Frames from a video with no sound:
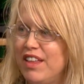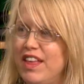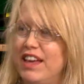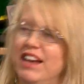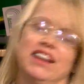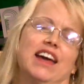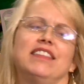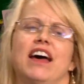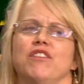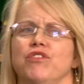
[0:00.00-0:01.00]
they can
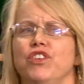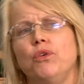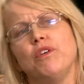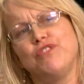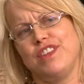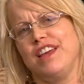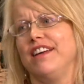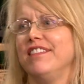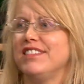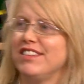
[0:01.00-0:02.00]
get that view of
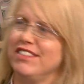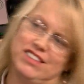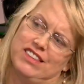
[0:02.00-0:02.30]
things